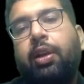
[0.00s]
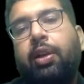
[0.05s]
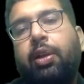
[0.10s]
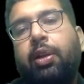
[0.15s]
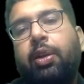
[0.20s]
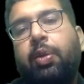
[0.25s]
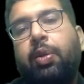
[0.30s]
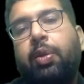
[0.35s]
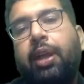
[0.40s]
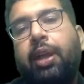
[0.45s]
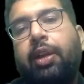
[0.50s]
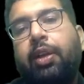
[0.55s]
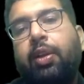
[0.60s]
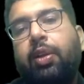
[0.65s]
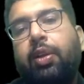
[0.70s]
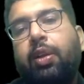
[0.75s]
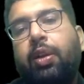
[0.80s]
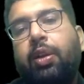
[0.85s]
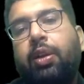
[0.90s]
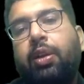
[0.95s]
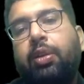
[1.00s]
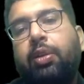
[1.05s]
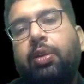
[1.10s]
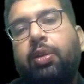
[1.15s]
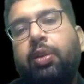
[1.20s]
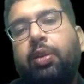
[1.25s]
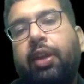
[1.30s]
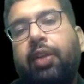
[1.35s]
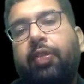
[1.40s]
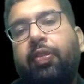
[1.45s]
Do you agree or not?
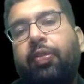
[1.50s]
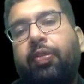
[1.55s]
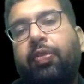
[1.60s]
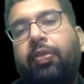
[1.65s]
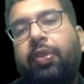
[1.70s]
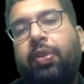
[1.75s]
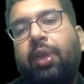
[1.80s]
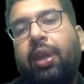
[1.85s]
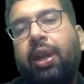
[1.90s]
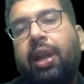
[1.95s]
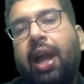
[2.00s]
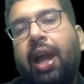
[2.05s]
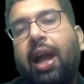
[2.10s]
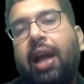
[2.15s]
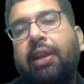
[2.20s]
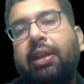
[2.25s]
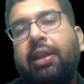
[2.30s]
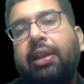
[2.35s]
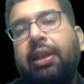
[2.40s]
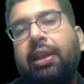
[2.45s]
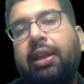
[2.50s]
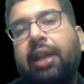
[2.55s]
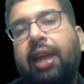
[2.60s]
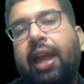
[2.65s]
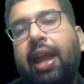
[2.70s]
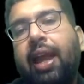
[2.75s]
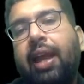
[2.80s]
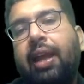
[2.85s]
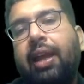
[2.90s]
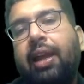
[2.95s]
So if you are asking
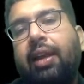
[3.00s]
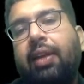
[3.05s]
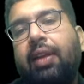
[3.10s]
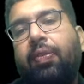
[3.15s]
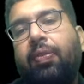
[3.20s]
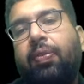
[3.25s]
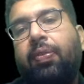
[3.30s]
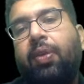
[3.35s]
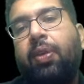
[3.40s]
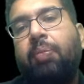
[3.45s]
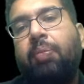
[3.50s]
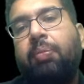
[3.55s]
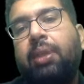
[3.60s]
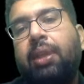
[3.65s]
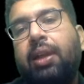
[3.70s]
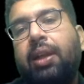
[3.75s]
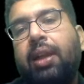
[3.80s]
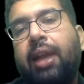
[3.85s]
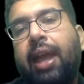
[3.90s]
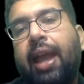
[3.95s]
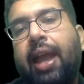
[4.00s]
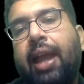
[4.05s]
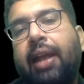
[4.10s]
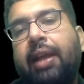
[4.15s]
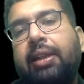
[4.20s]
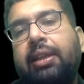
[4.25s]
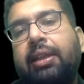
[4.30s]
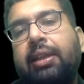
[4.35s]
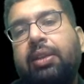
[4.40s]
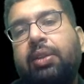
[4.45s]
the angle from the
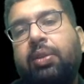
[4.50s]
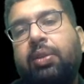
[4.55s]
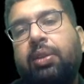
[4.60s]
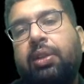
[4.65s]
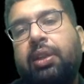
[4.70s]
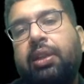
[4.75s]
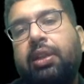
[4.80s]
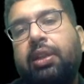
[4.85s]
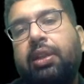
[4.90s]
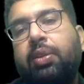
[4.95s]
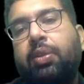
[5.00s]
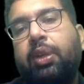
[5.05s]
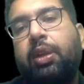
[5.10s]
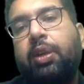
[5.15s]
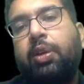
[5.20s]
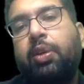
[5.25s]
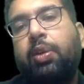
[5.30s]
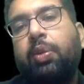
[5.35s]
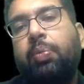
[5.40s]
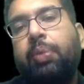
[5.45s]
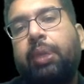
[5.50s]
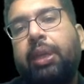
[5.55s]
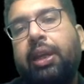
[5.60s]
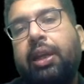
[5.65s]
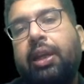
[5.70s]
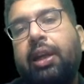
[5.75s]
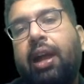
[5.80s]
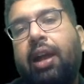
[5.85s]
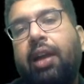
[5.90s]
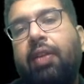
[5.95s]
X, so this is going to
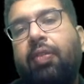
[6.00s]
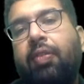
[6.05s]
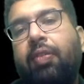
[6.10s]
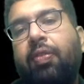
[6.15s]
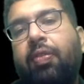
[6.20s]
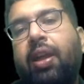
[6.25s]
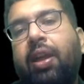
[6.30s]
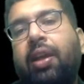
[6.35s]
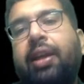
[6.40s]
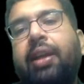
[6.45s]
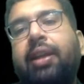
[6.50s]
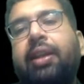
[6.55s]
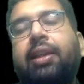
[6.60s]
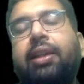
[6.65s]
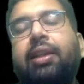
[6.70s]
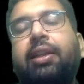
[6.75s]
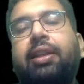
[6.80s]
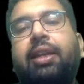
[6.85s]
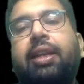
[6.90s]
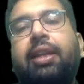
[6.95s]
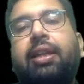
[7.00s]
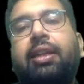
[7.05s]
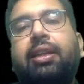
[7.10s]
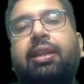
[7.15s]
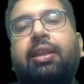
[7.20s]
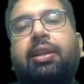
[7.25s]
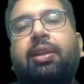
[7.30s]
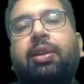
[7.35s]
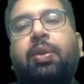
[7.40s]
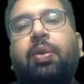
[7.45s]
be alpha in this case.
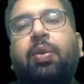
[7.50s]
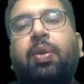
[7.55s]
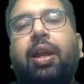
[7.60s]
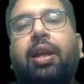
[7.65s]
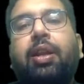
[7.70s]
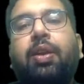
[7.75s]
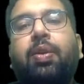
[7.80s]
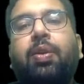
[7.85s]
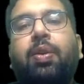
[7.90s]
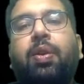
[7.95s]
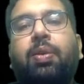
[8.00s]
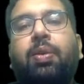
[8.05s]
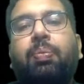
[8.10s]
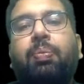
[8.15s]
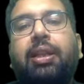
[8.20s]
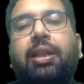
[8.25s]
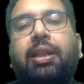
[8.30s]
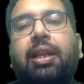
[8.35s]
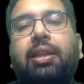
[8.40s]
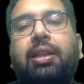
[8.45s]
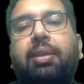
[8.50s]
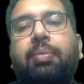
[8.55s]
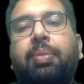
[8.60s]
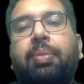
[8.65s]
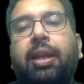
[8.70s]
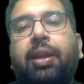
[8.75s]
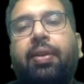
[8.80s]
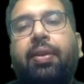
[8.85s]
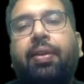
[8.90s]
Do you agree or not? Please answer me.